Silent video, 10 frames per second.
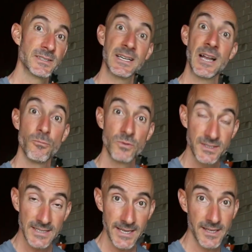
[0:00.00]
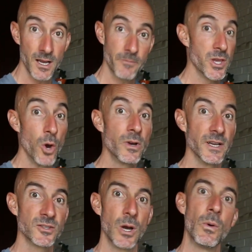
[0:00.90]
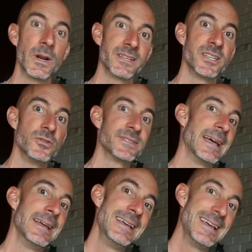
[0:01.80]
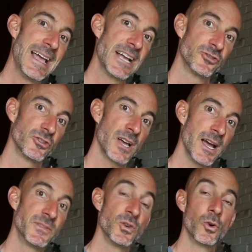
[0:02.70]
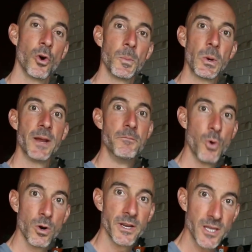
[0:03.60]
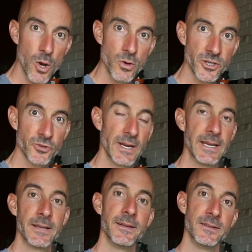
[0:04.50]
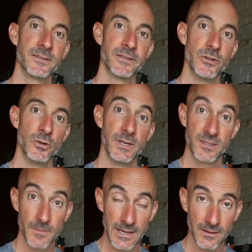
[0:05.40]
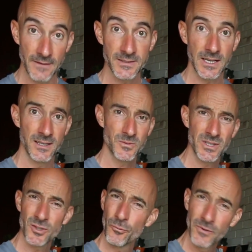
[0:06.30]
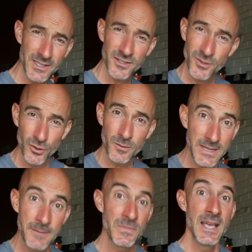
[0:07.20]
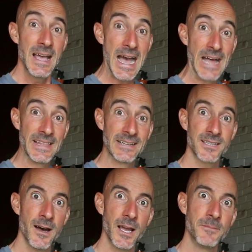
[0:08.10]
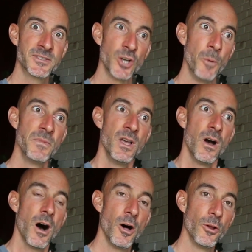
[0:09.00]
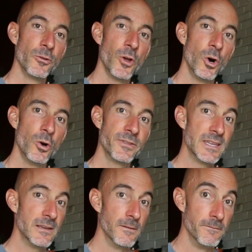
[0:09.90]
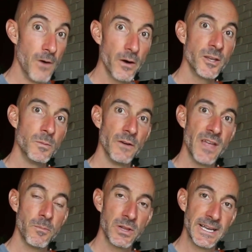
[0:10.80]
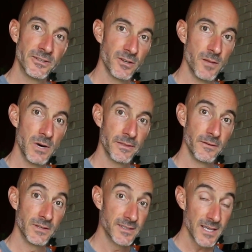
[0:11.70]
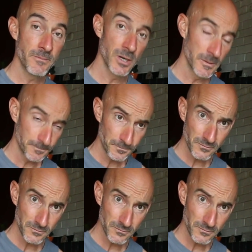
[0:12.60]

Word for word: instead. I was taking up yoga, so I wanted to use that extra time to incorporate more yoga training into my lifestyle as well. So it really suited me at that time. So although the volume of that plan during the month of December